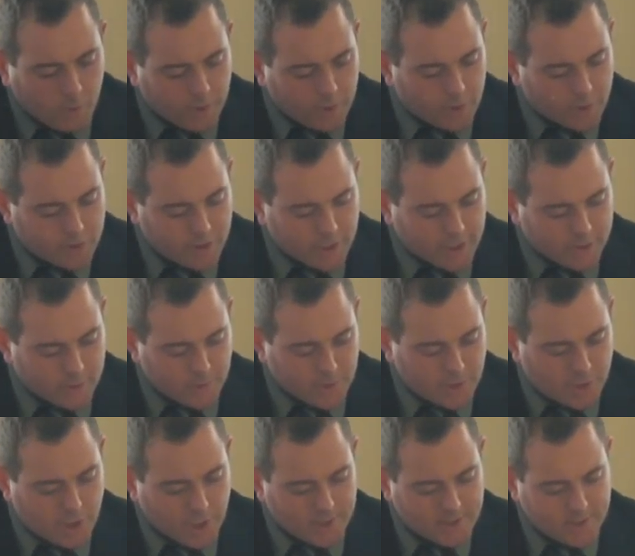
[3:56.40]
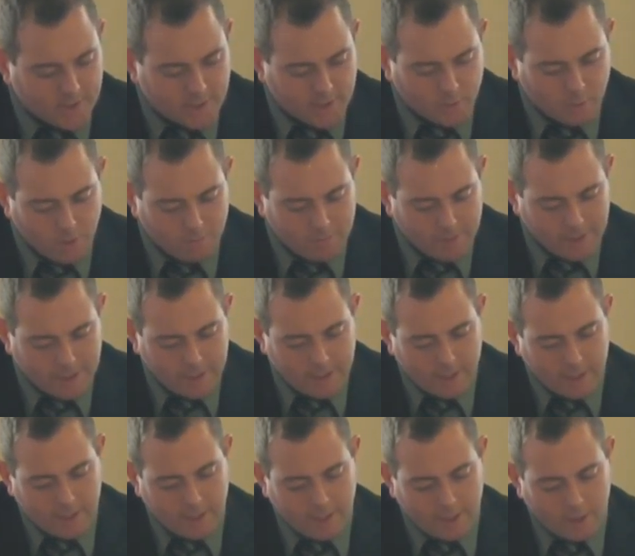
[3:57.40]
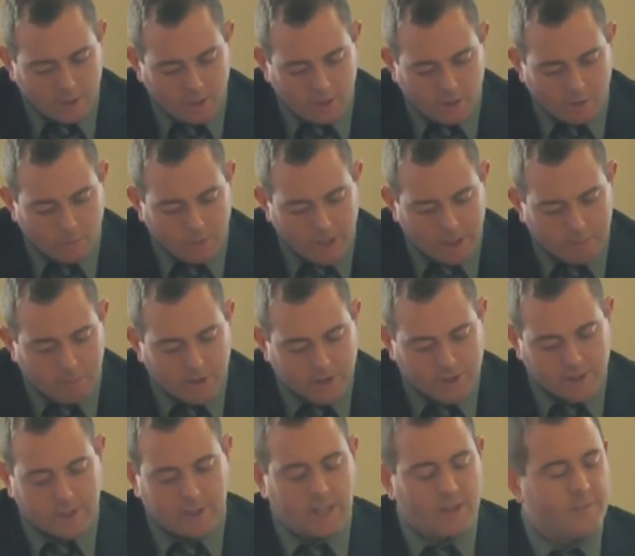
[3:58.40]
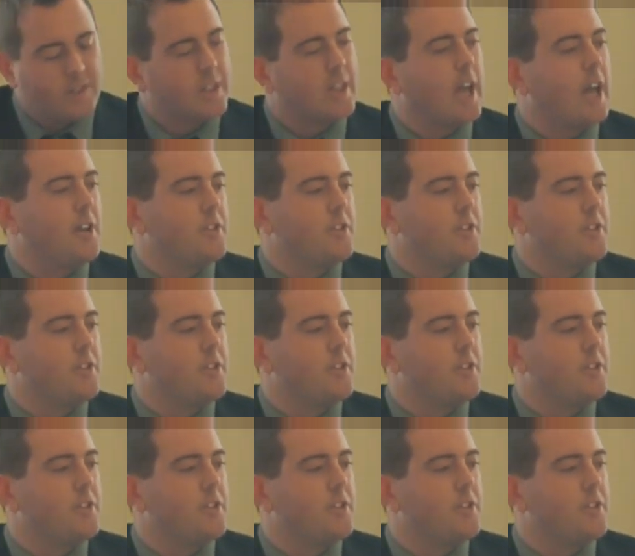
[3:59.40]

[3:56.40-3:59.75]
One of those things was justice equipment. We had budgeted $11,000